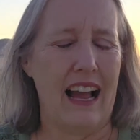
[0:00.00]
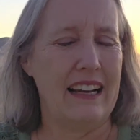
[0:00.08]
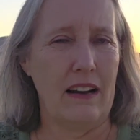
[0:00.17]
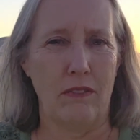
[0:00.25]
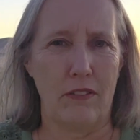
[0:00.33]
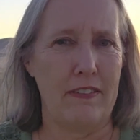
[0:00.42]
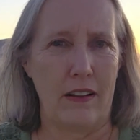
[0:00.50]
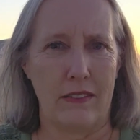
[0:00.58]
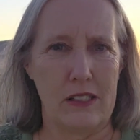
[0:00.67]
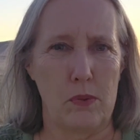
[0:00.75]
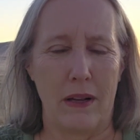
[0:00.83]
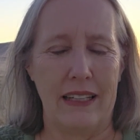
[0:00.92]
never found
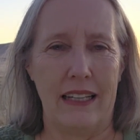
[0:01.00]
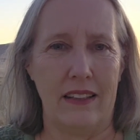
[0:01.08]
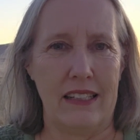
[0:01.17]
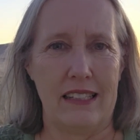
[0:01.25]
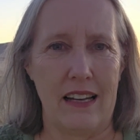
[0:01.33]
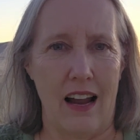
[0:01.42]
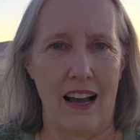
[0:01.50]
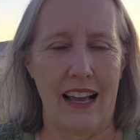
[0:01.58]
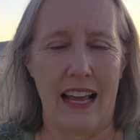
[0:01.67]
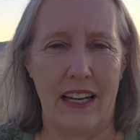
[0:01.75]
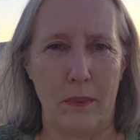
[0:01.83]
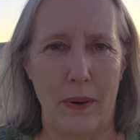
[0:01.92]
this one in the Tanakh
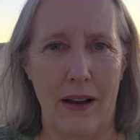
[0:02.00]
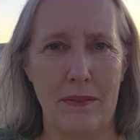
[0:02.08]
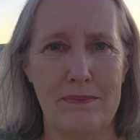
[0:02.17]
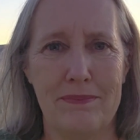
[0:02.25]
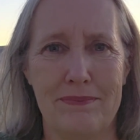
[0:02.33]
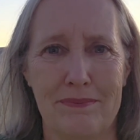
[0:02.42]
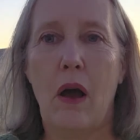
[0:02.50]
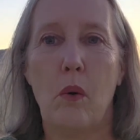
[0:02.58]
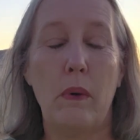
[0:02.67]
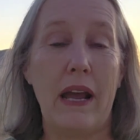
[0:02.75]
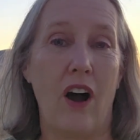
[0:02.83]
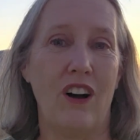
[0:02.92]
anywhere.
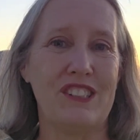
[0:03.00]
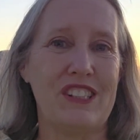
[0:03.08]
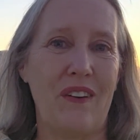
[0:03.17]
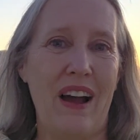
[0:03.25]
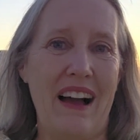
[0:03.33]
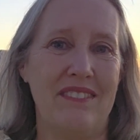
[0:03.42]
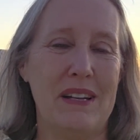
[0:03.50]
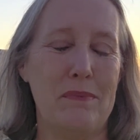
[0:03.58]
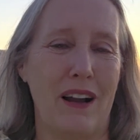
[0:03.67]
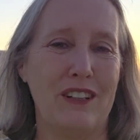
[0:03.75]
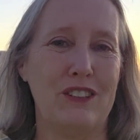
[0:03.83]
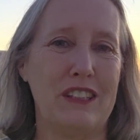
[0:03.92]
We also have in
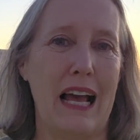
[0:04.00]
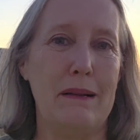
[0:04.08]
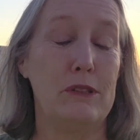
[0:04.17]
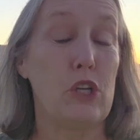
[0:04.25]
modern times